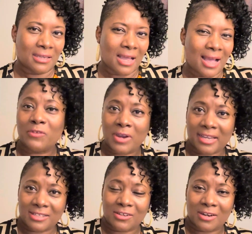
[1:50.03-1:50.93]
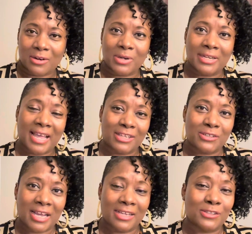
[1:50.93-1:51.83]
Before I get started, I want to ask
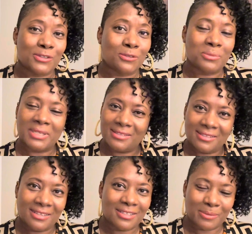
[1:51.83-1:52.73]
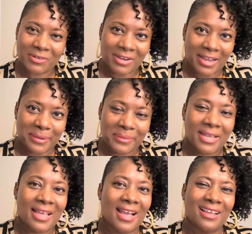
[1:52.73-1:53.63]
you guys to please subscribe
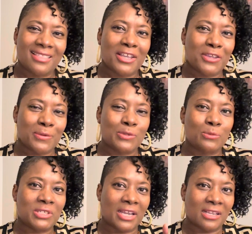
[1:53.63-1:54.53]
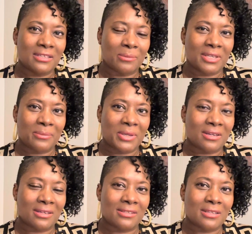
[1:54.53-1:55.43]
I think YouTube changed something
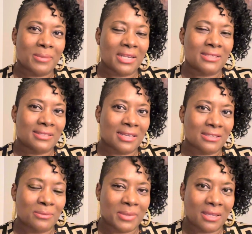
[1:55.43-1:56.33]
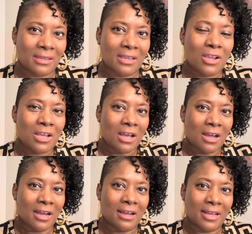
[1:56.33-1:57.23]
because somebody said to me,
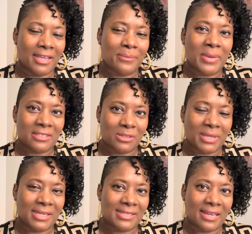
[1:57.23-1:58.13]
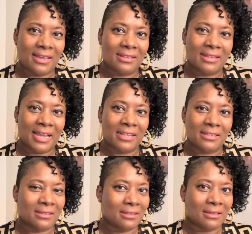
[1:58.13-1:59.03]
uh, messaged me and said that
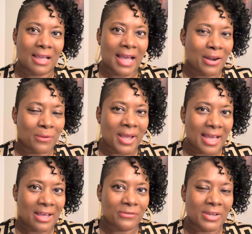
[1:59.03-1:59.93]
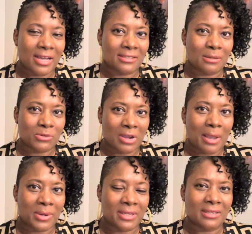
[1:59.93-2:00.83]
I don't have a
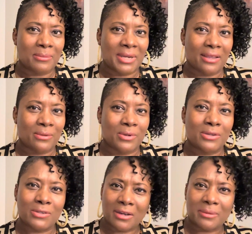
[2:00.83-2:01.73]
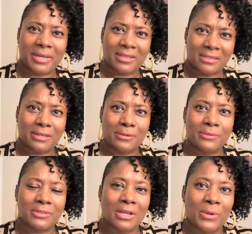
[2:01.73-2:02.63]
subscribe button. I'm like, what are you talking about? Yes, I
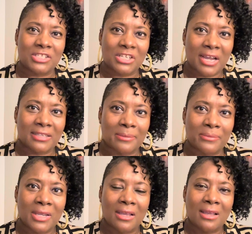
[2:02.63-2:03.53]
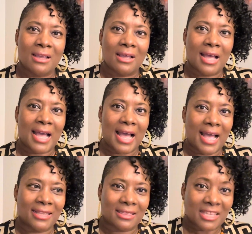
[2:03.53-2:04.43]
do. So I to check them.
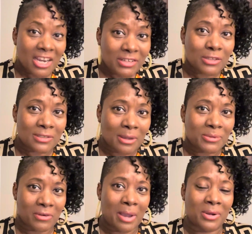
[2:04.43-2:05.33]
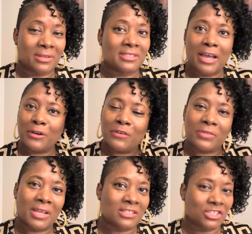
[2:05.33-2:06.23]
There is no subscribe button. So I don't know if
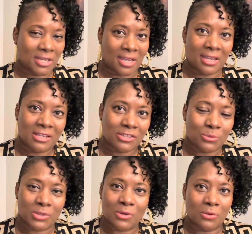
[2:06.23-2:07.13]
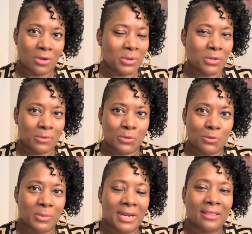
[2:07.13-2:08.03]
things change, what's going on with
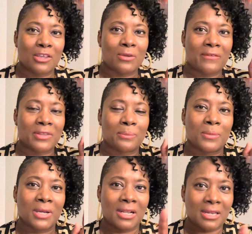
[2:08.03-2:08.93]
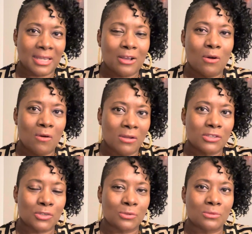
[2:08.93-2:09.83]
YouTube, but I think you have to click
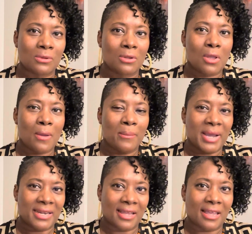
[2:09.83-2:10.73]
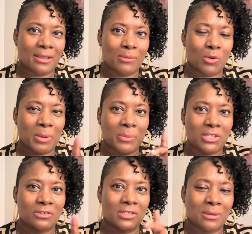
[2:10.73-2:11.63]
onto my name or my
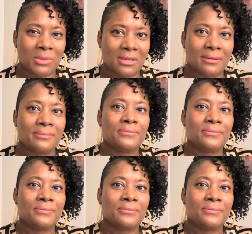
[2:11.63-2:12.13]
picture or something.